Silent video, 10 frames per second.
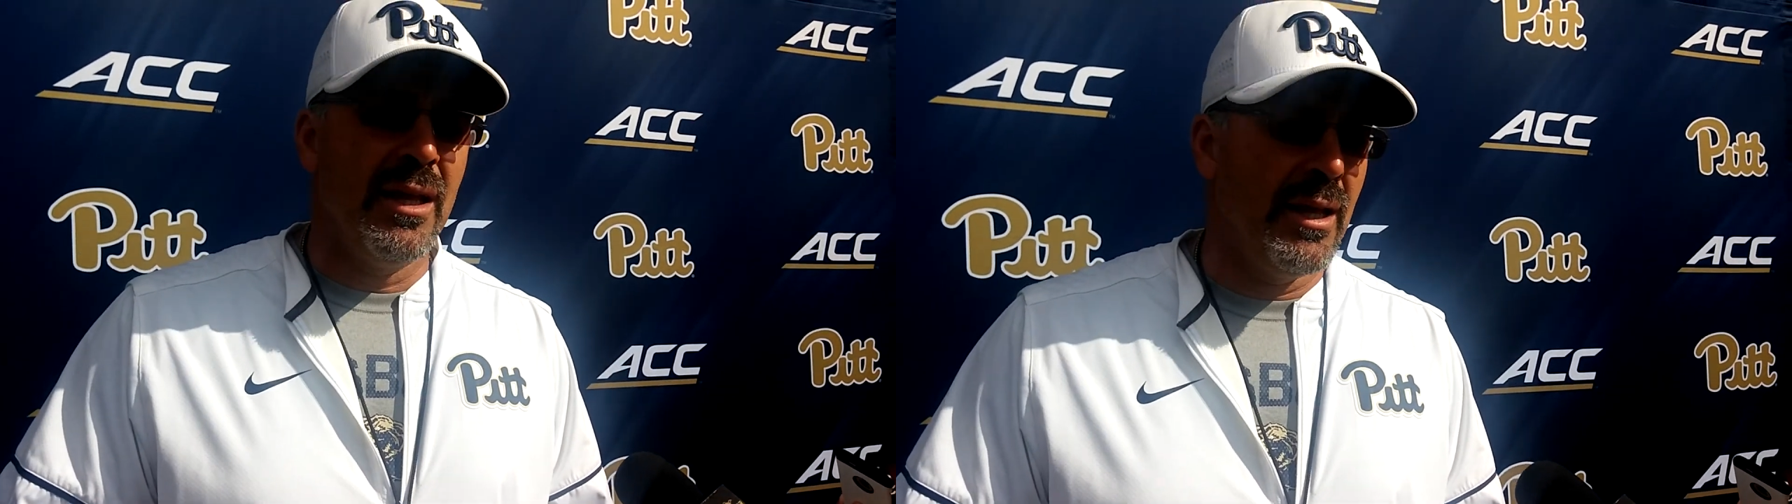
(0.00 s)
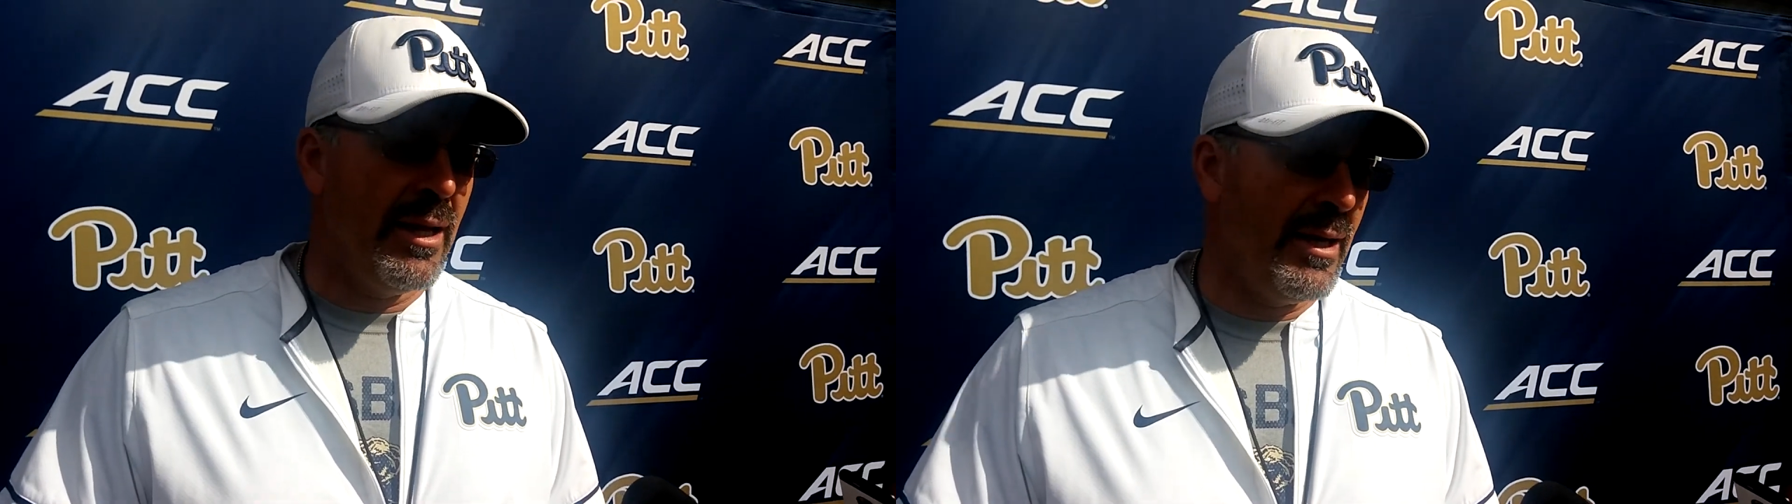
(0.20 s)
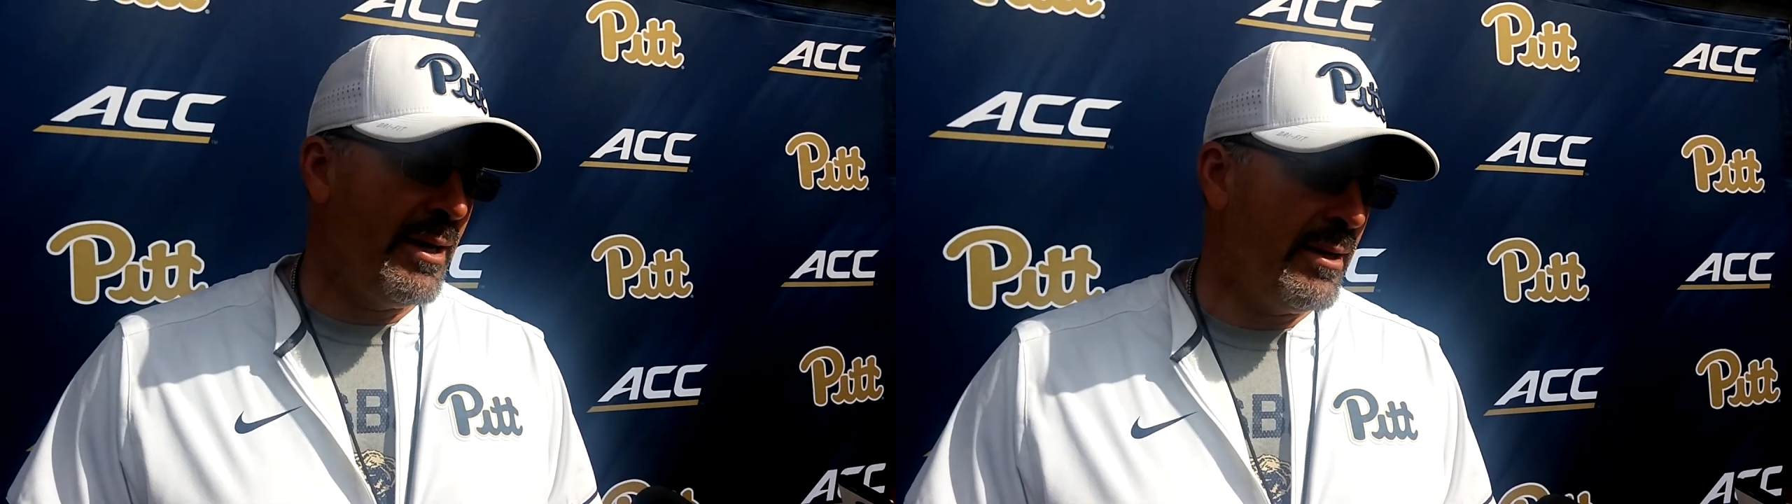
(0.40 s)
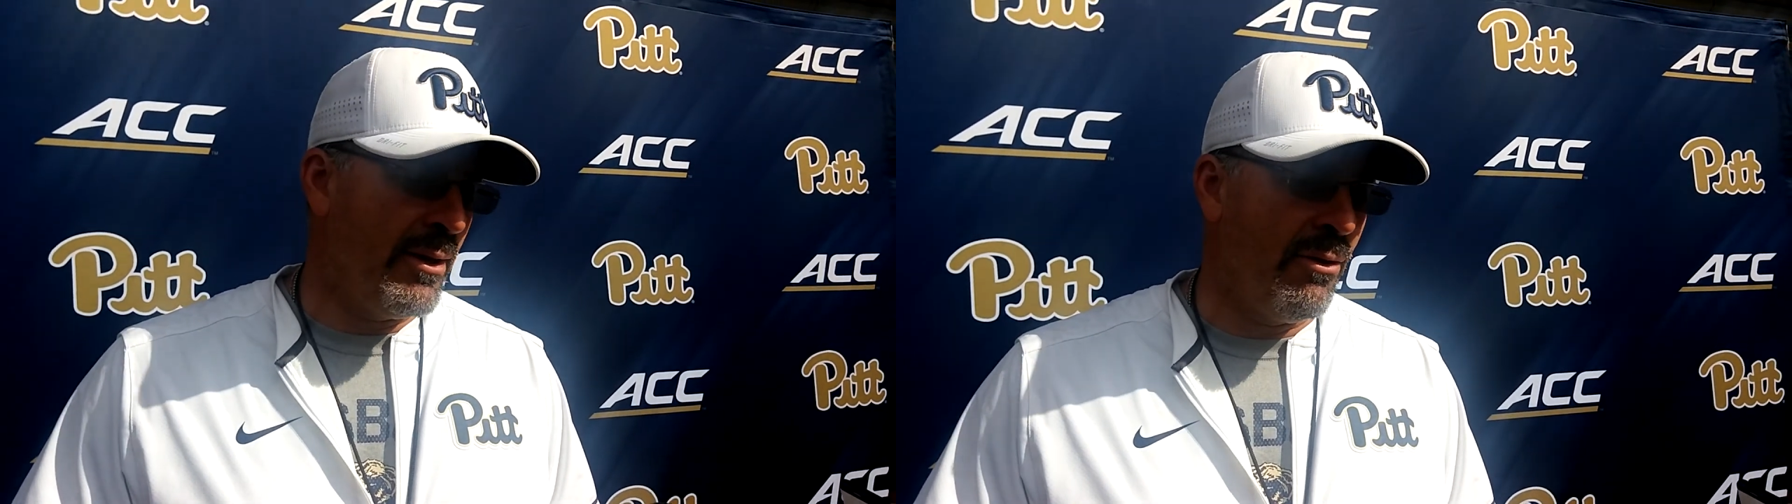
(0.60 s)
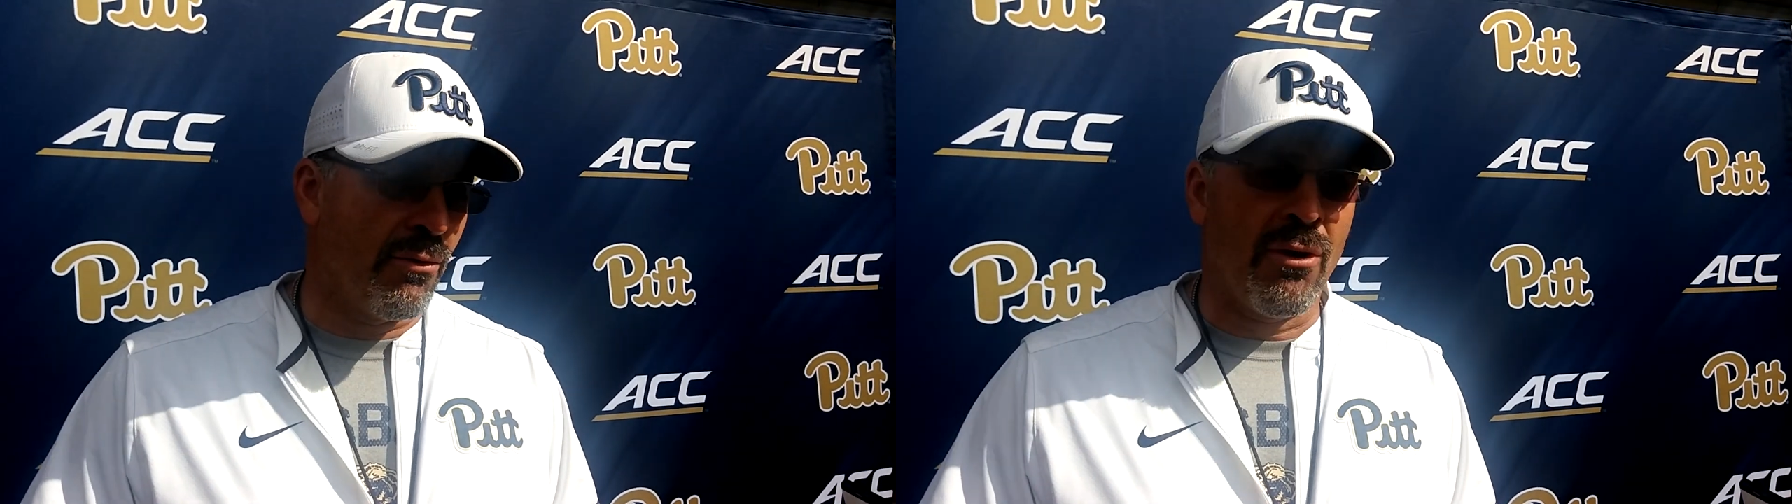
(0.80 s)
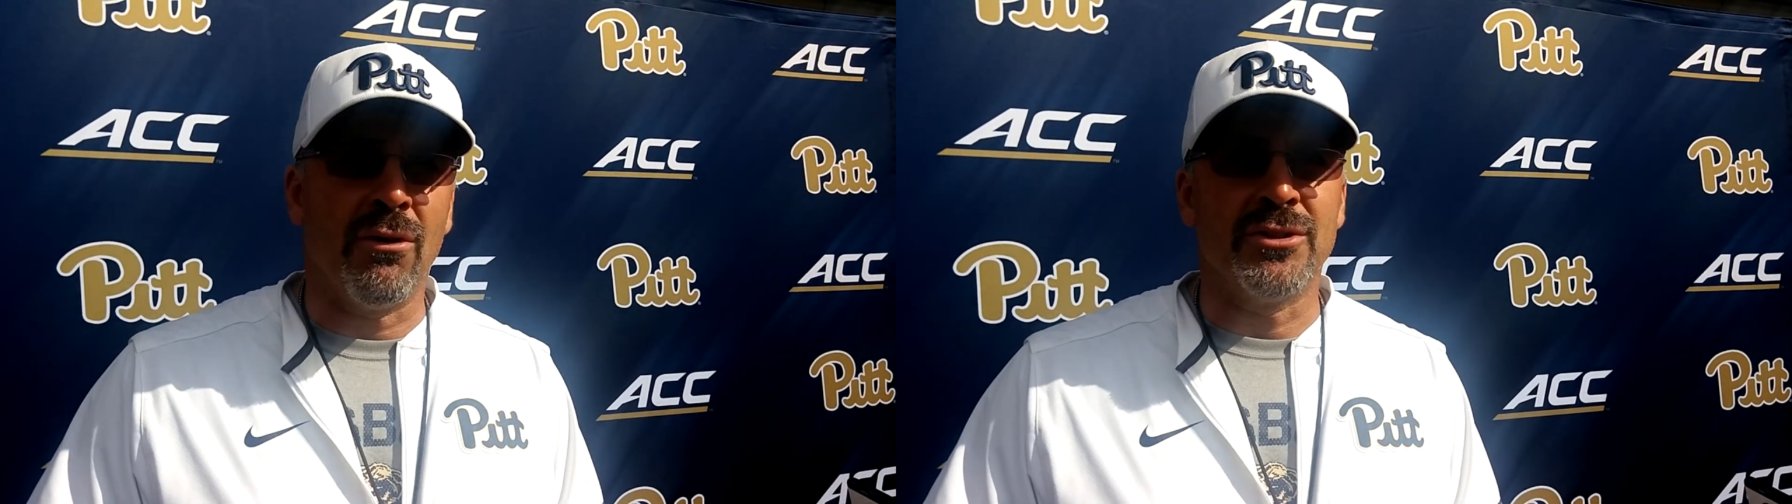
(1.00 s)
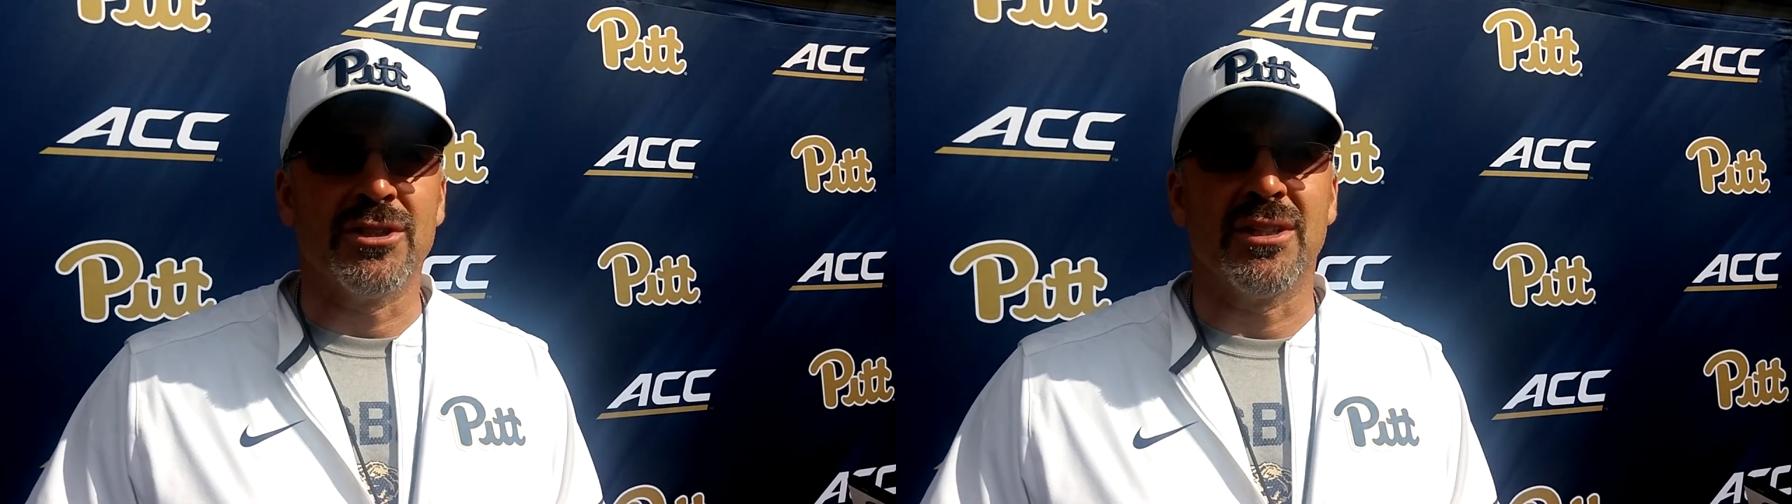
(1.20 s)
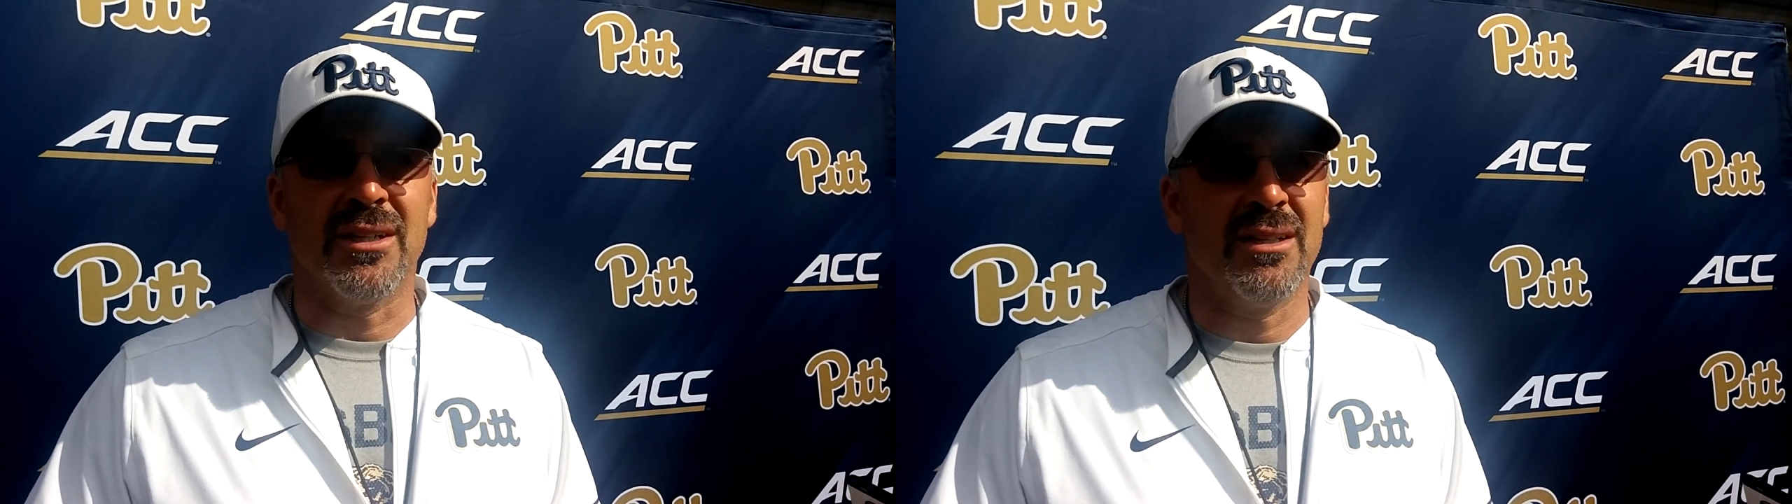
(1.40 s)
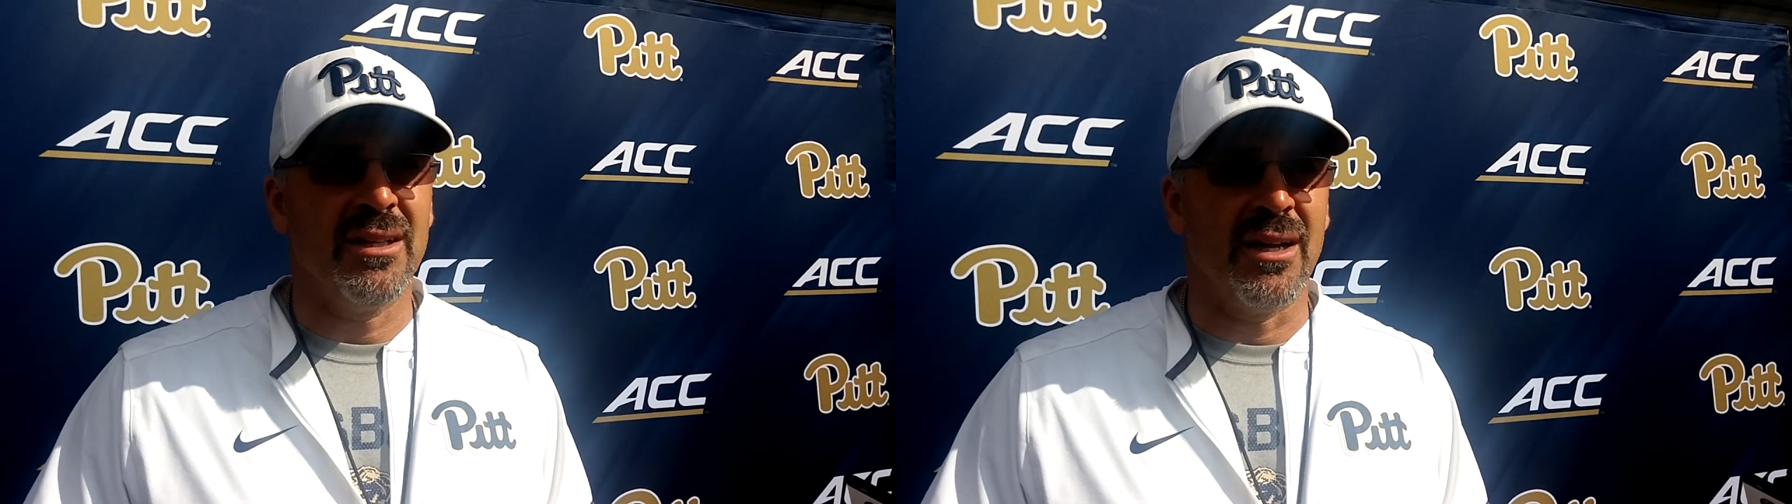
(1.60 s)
and overall, just a